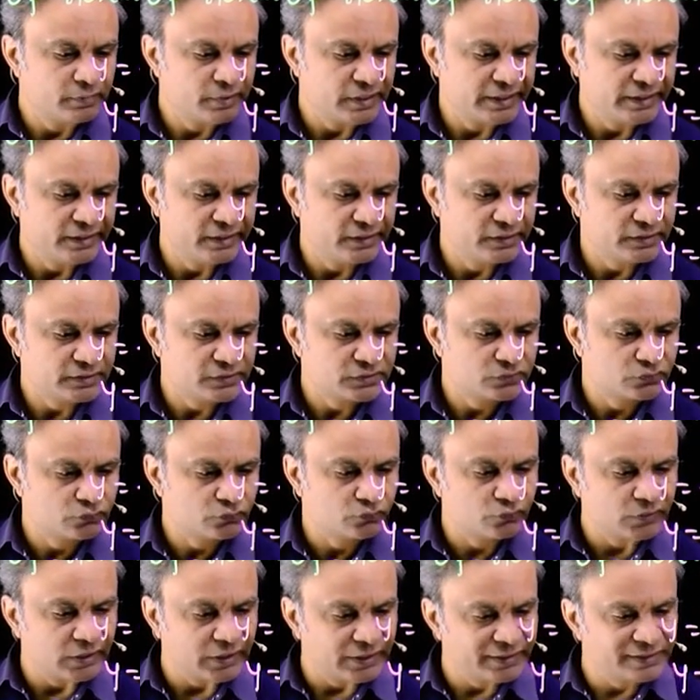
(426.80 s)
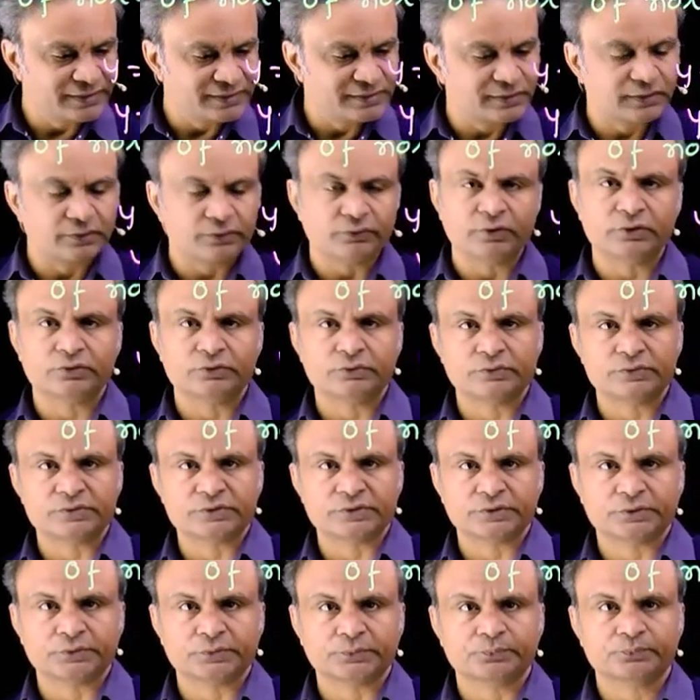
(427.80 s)
minus one is equal to
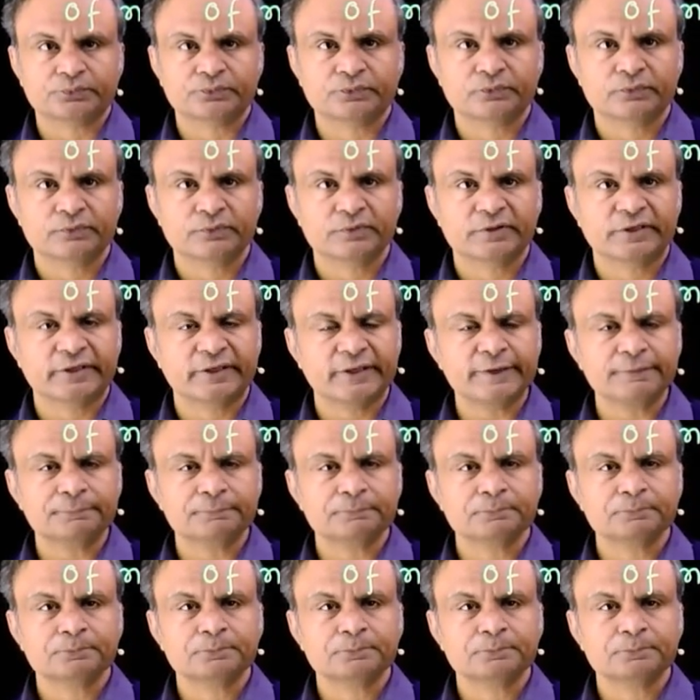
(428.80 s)
zero. Okay?